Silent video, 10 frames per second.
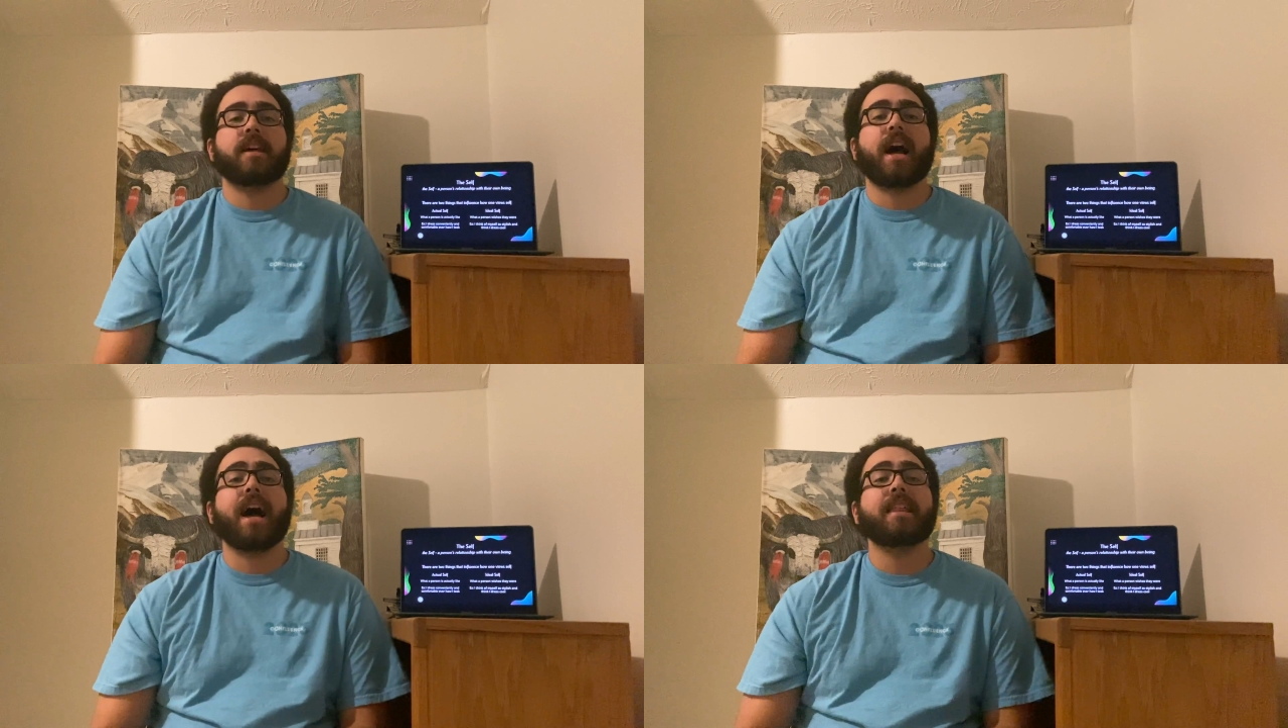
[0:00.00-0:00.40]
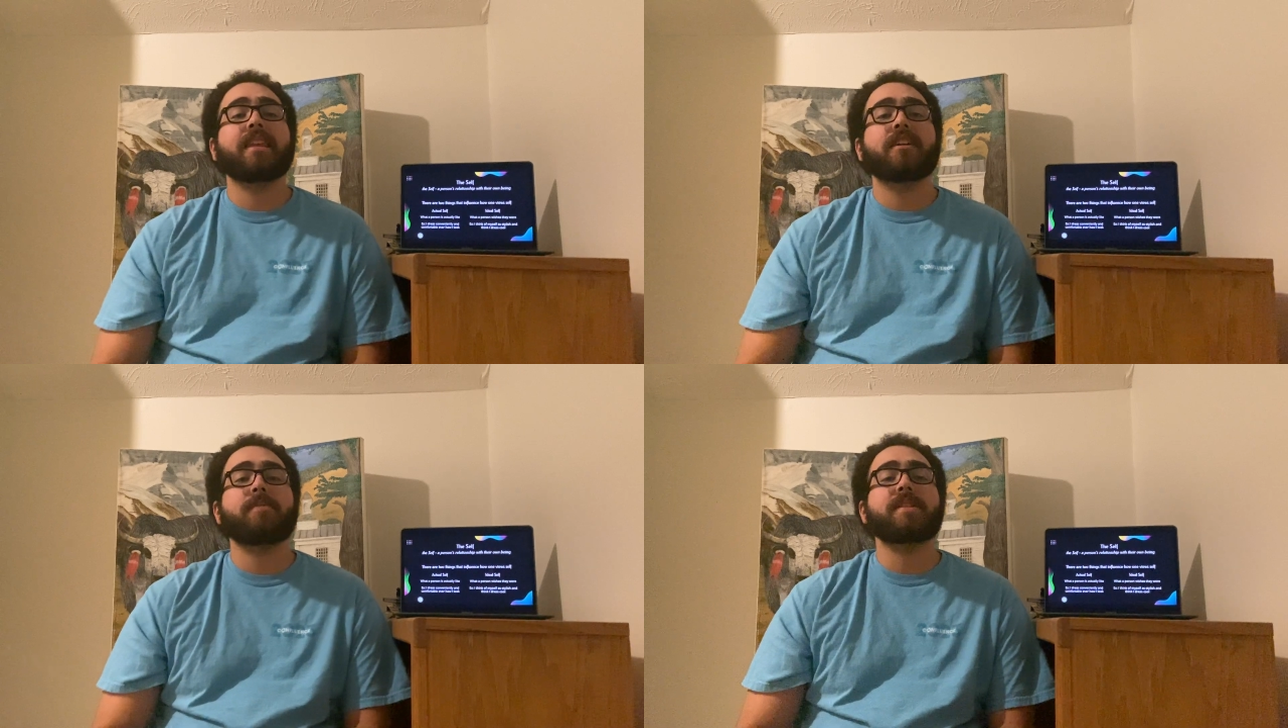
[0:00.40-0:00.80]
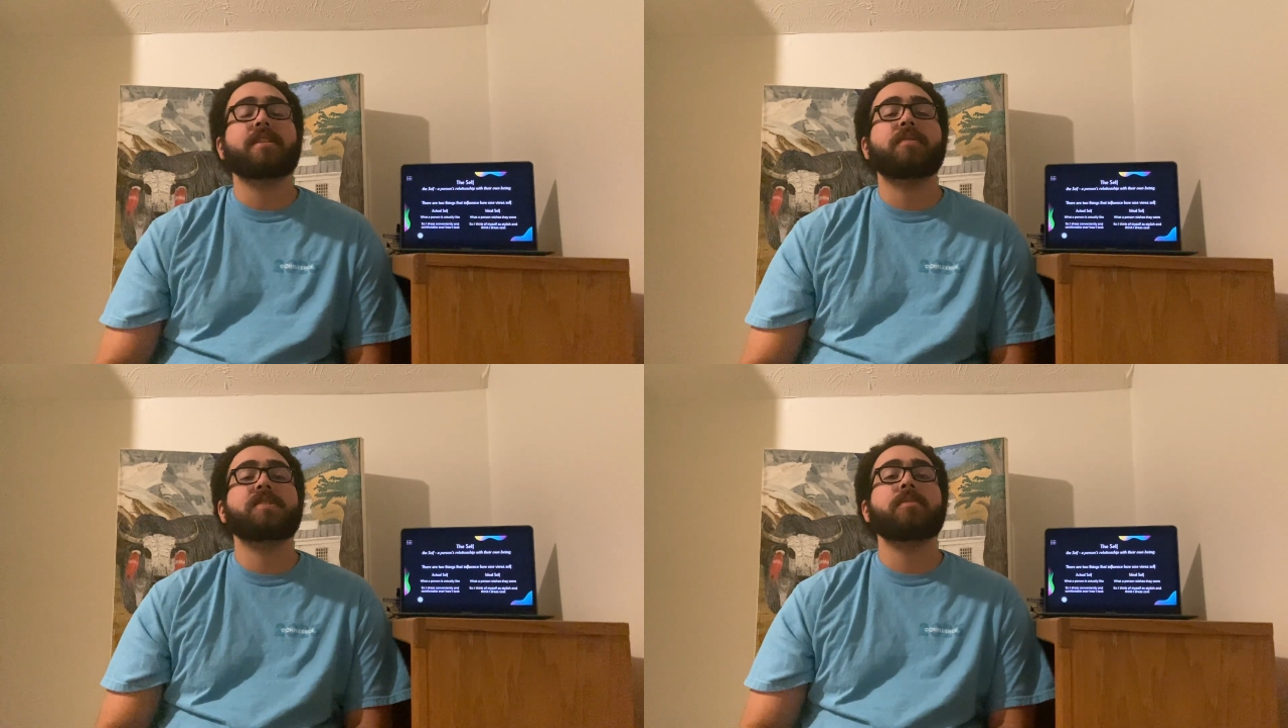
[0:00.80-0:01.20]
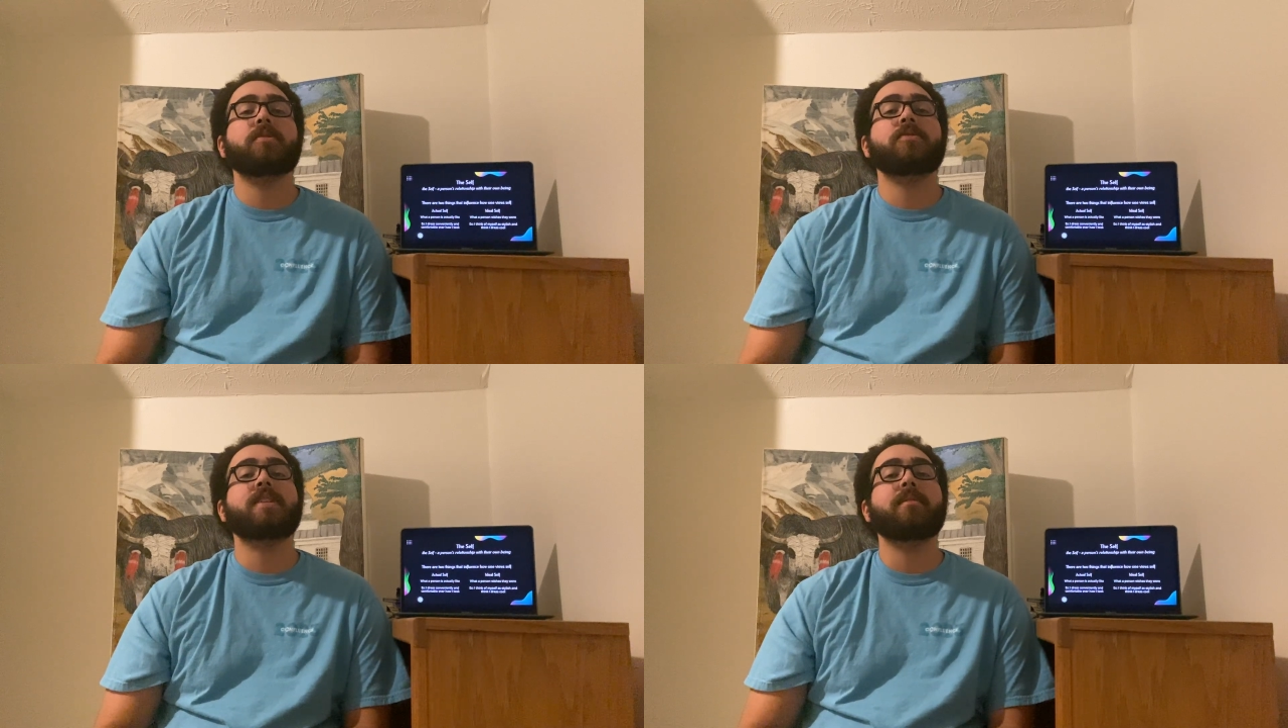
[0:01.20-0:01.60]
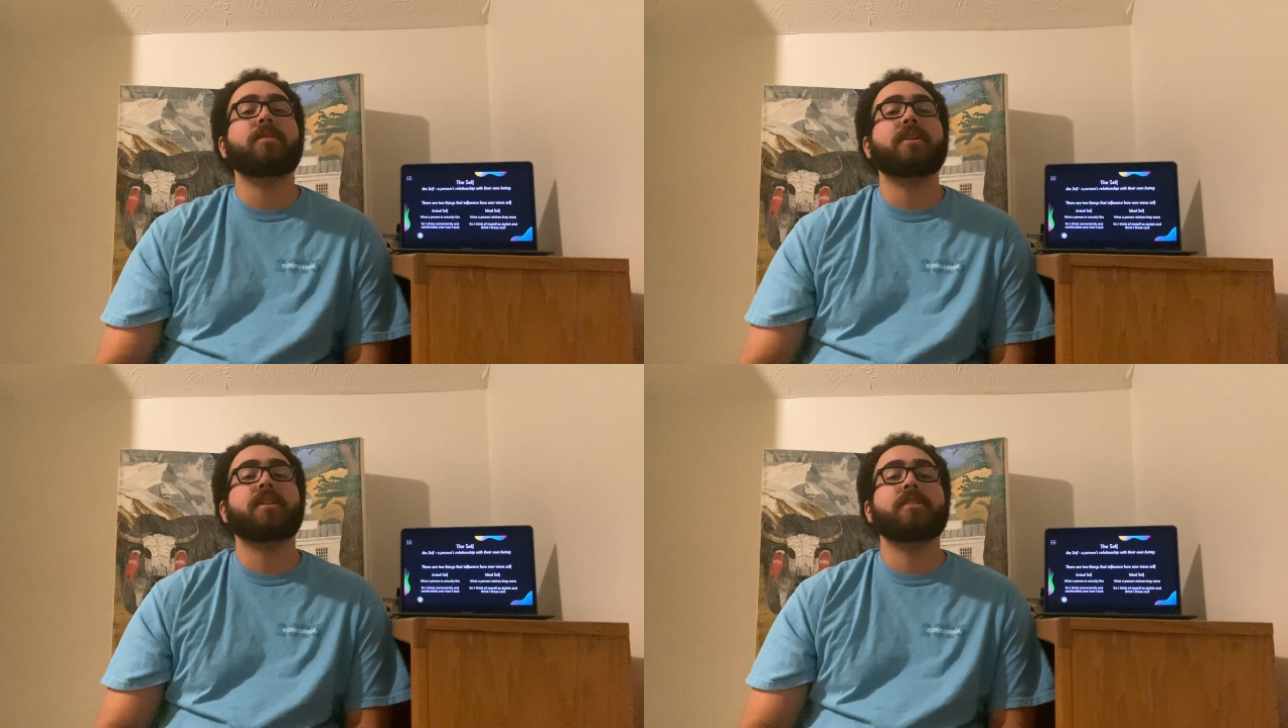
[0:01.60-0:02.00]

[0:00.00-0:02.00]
I think of myself as someone who's able to